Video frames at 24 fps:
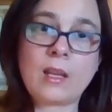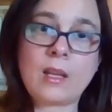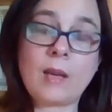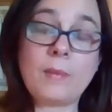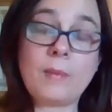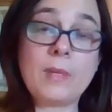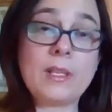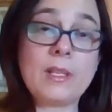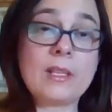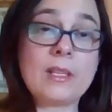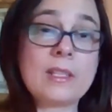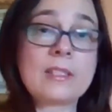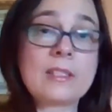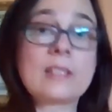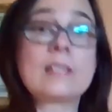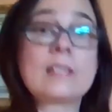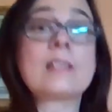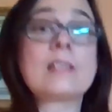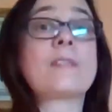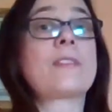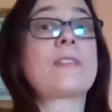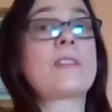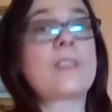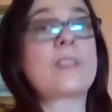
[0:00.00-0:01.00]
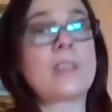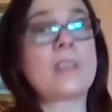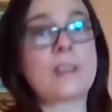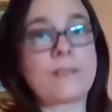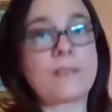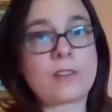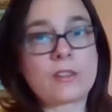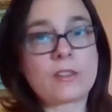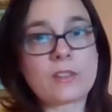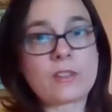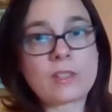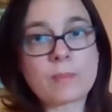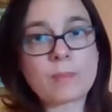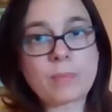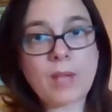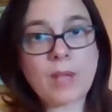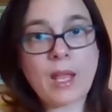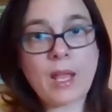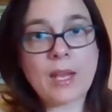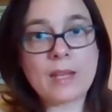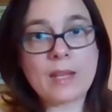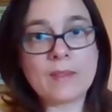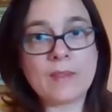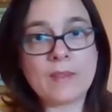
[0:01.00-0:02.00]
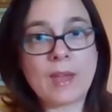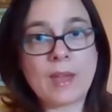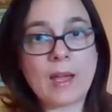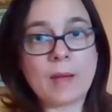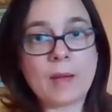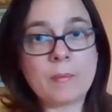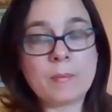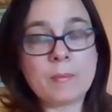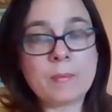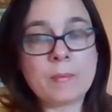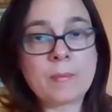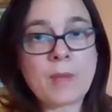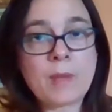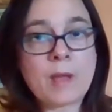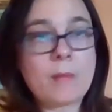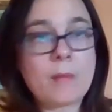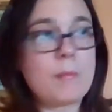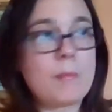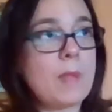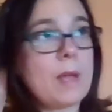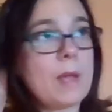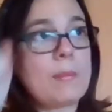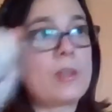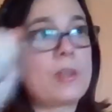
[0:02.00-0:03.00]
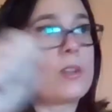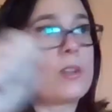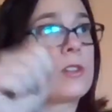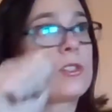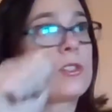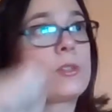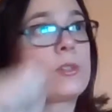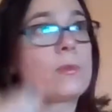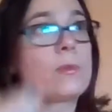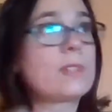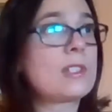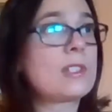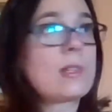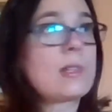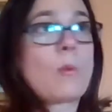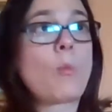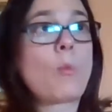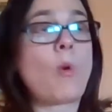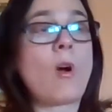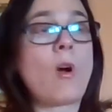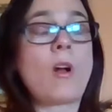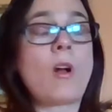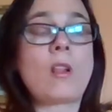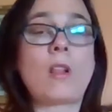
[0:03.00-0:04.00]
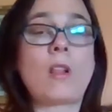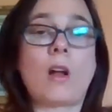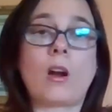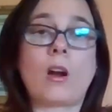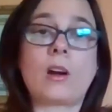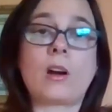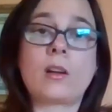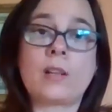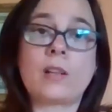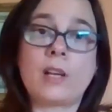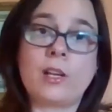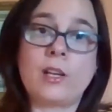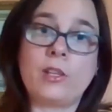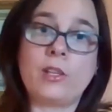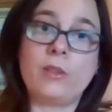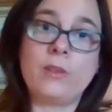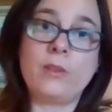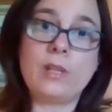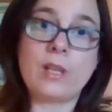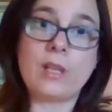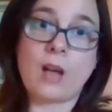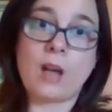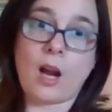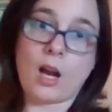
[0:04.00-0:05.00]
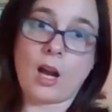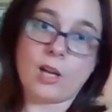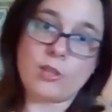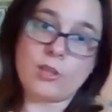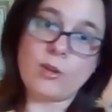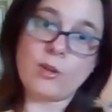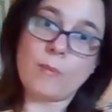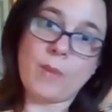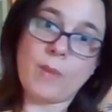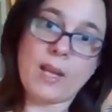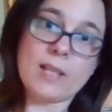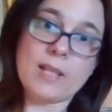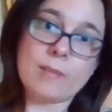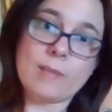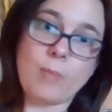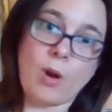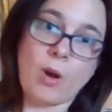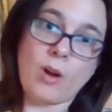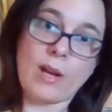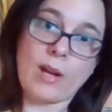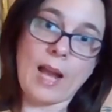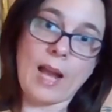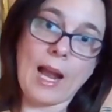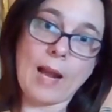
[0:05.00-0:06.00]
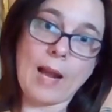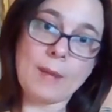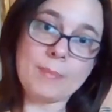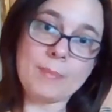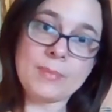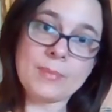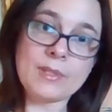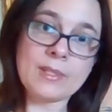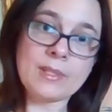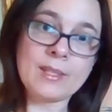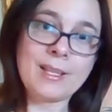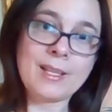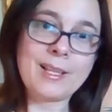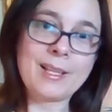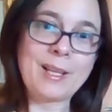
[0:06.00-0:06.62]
I mean, it's a different thing if you're displaying them. Maybe you're doing some wall art and you need 100 baseball caps.